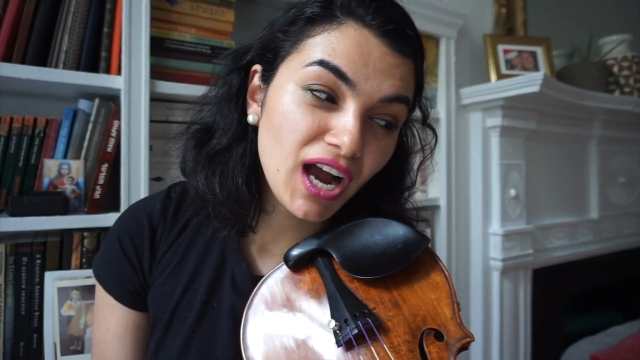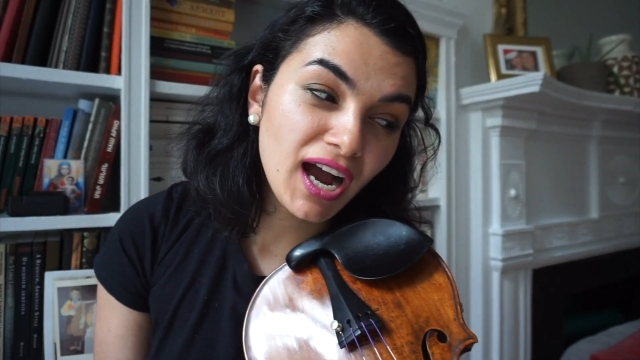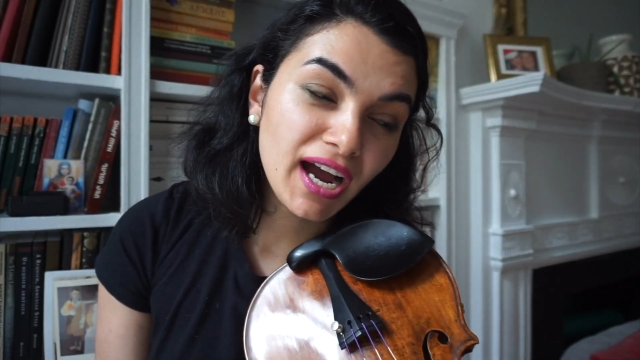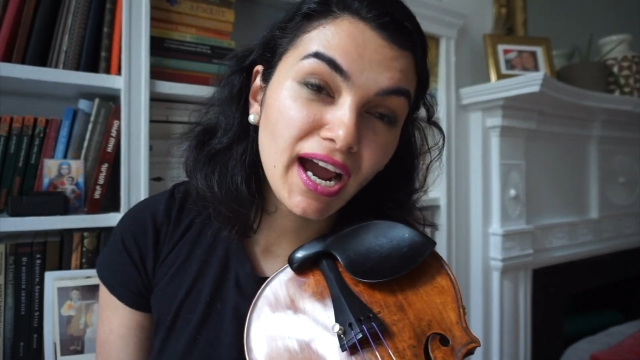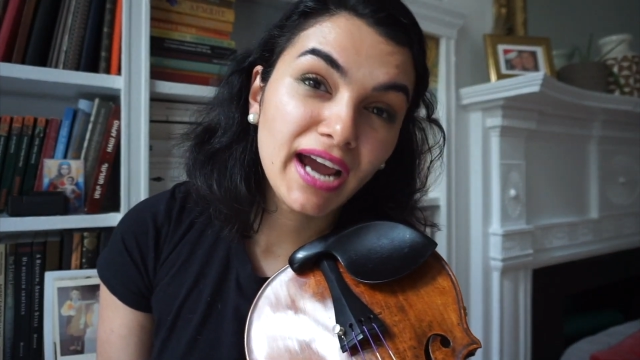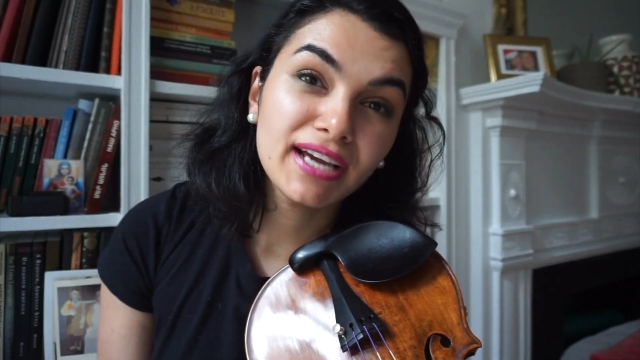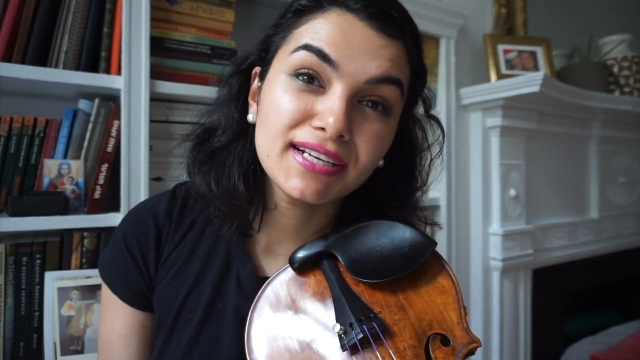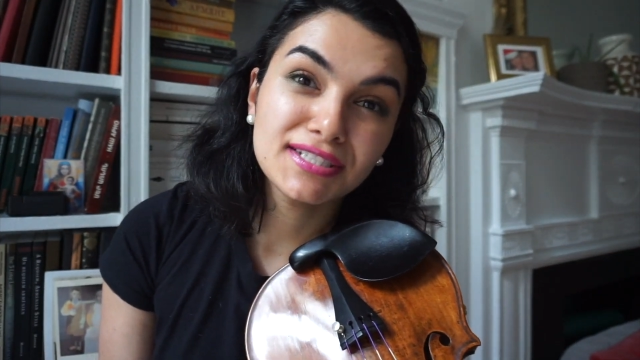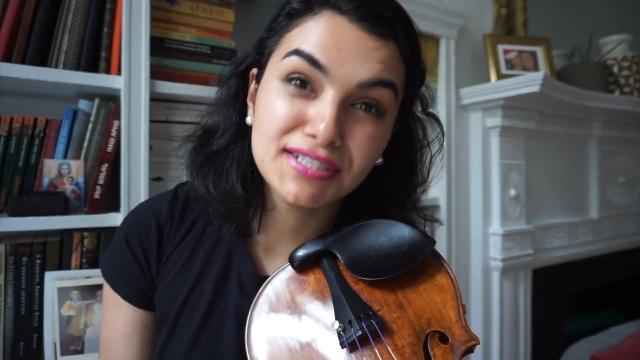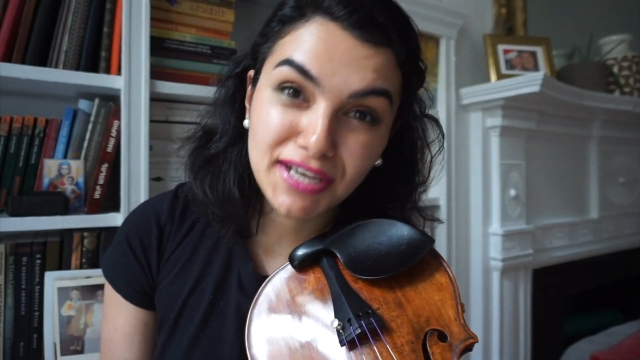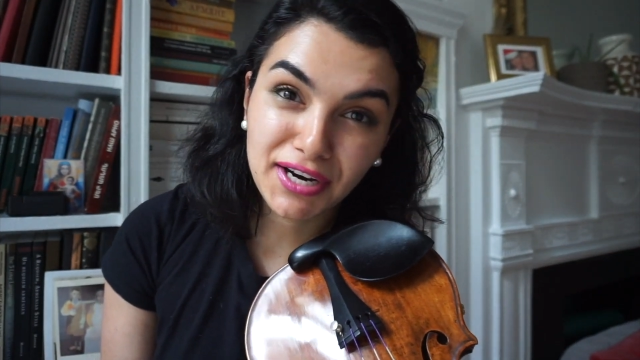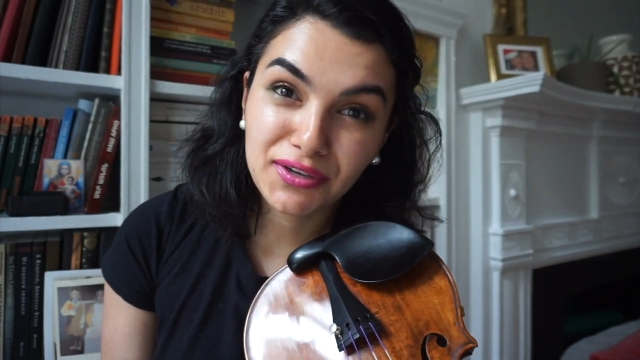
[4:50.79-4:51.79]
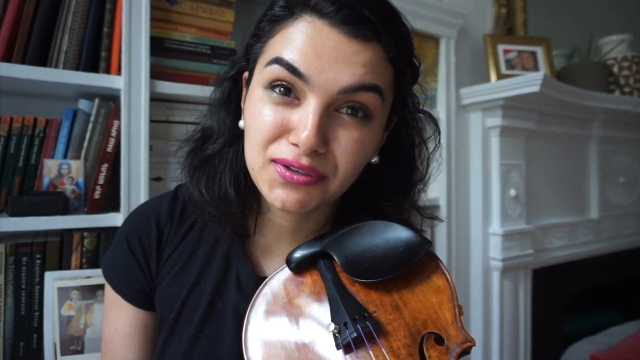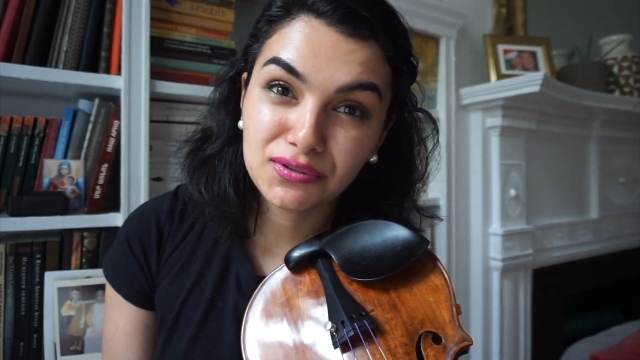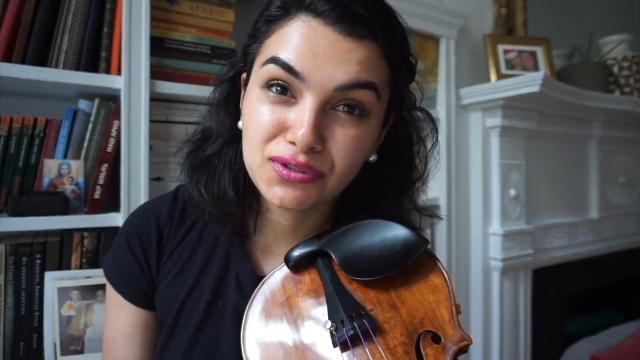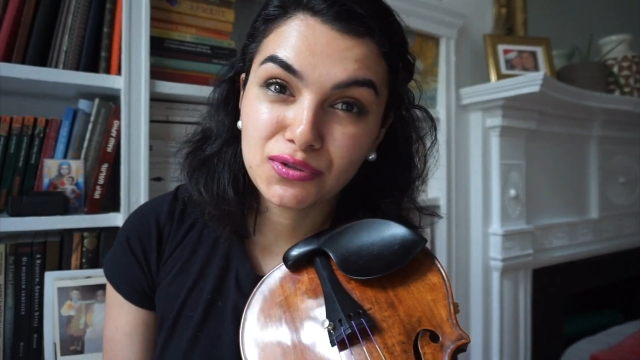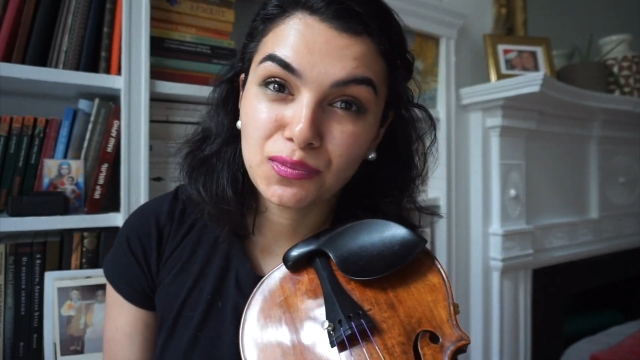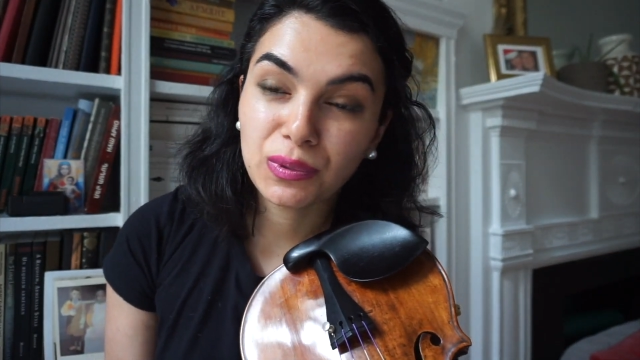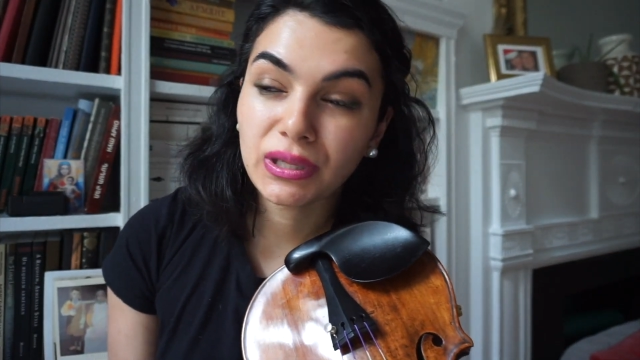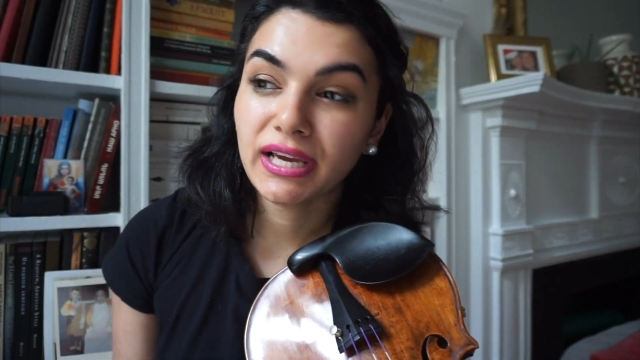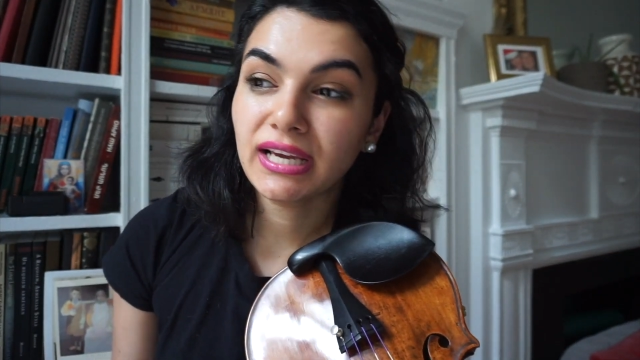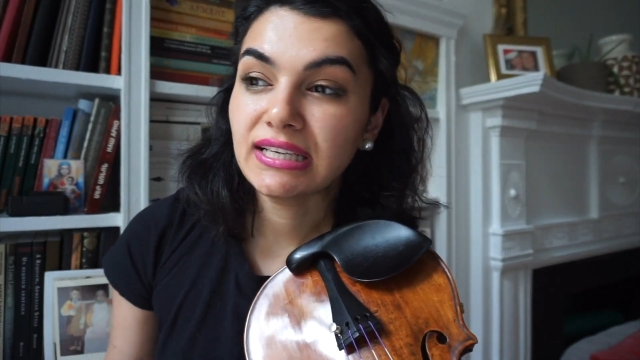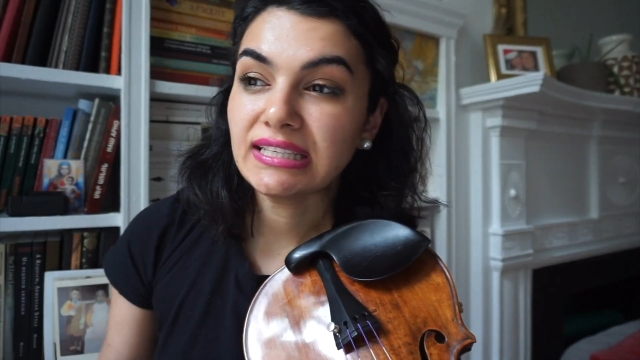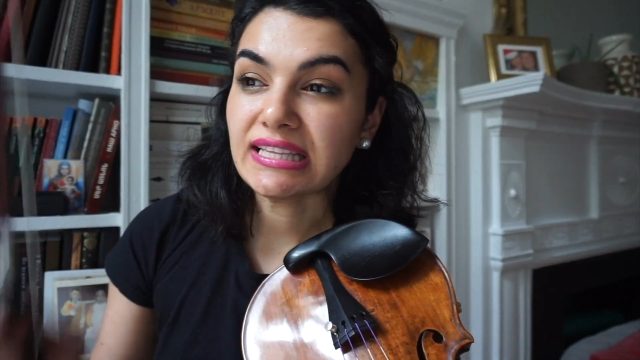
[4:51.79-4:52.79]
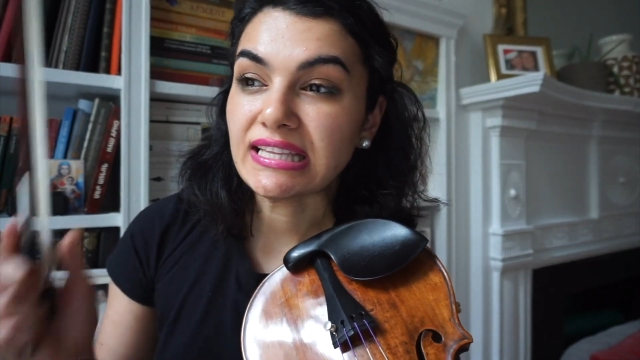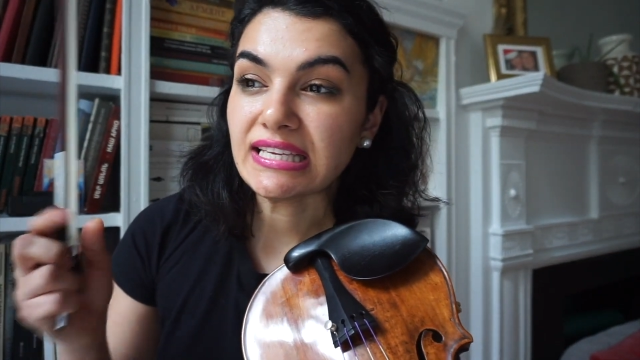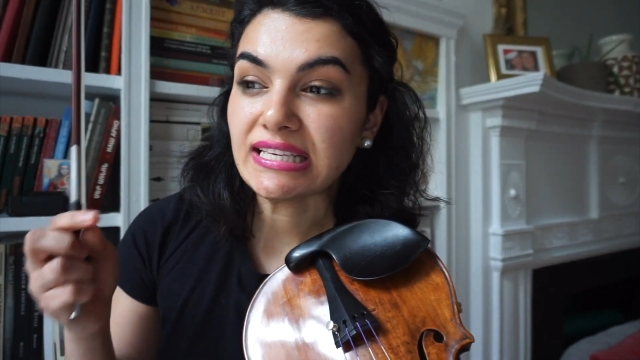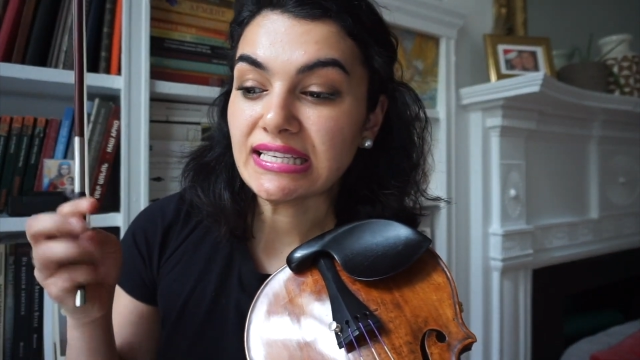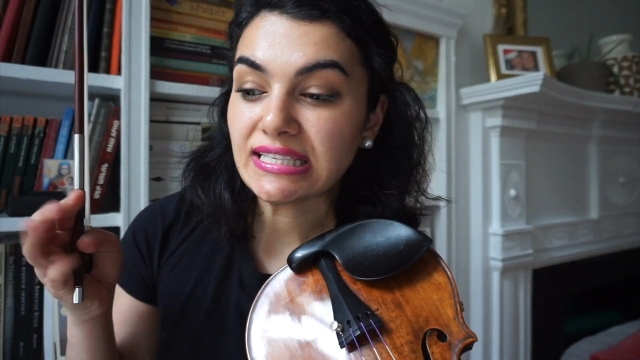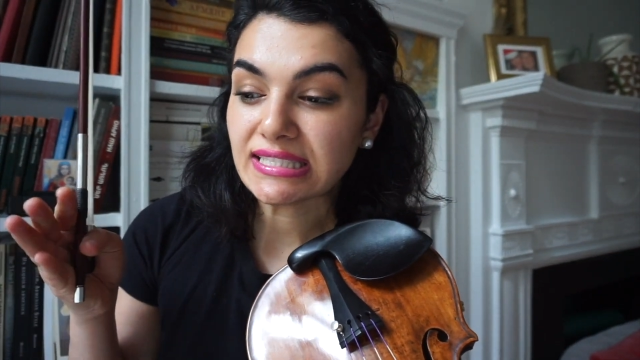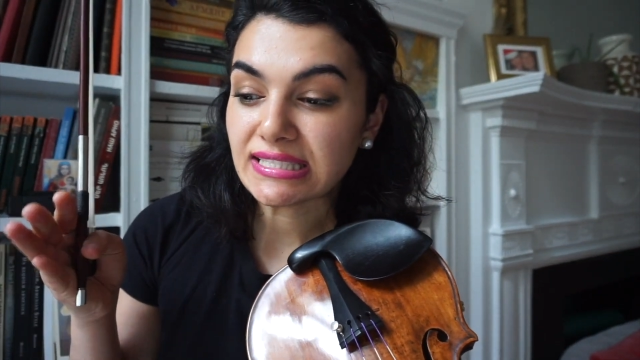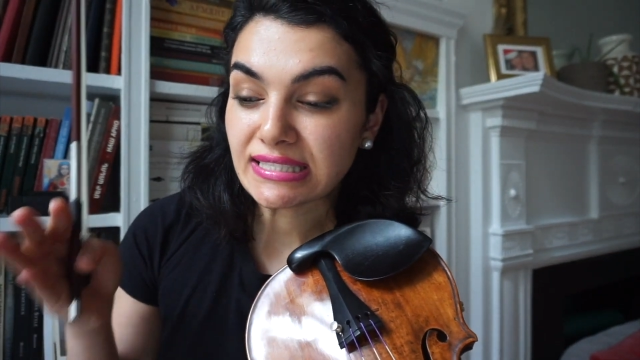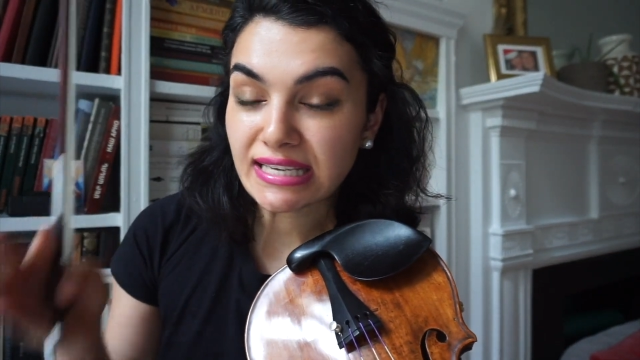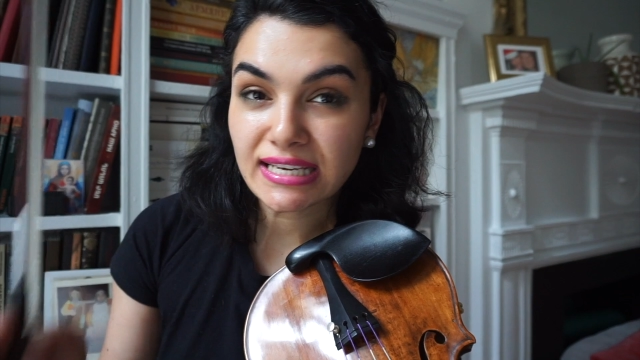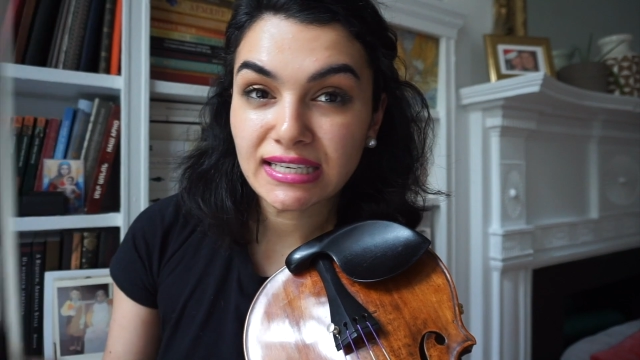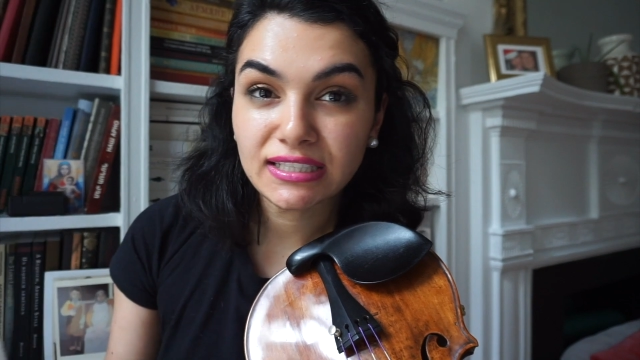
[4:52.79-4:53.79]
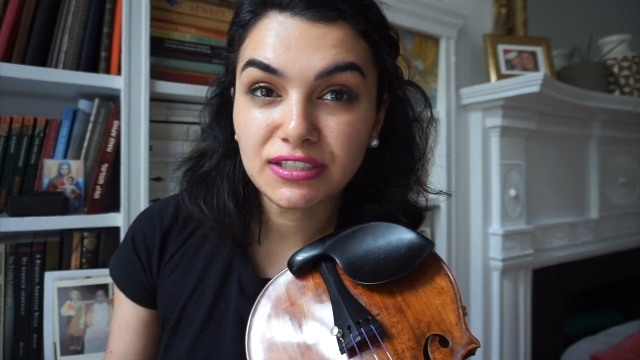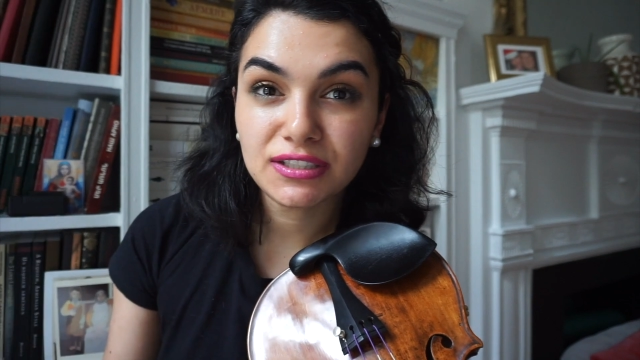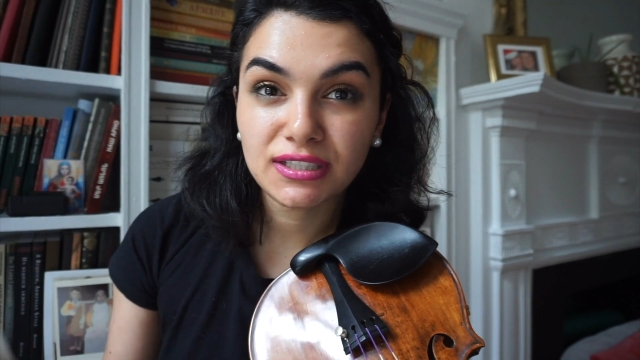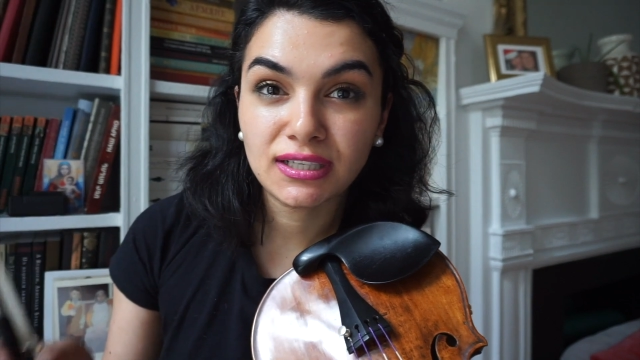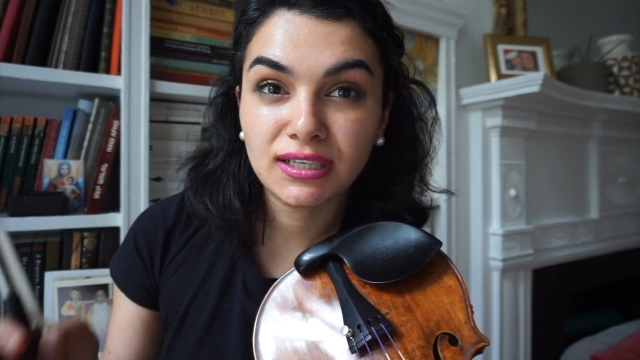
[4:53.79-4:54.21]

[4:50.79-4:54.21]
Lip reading: I dare you to play the second